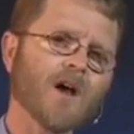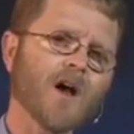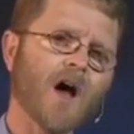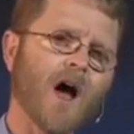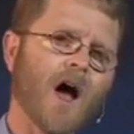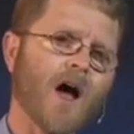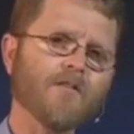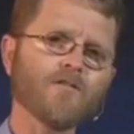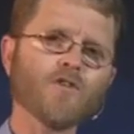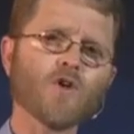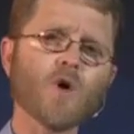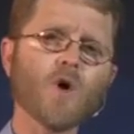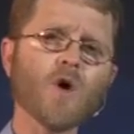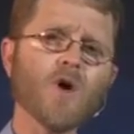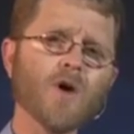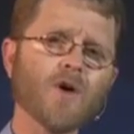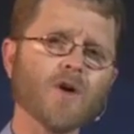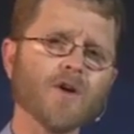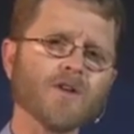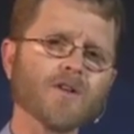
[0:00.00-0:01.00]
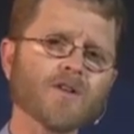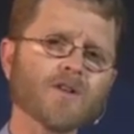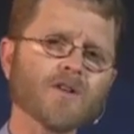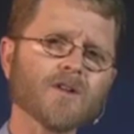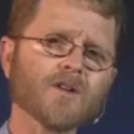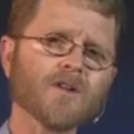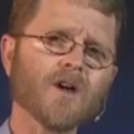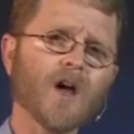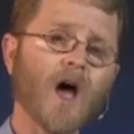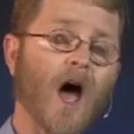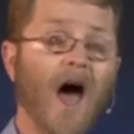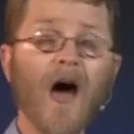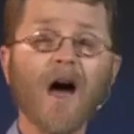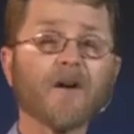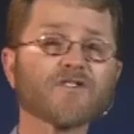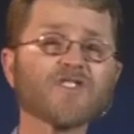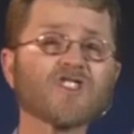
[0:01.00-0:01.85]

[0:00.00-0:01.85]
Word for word: I've heard, I've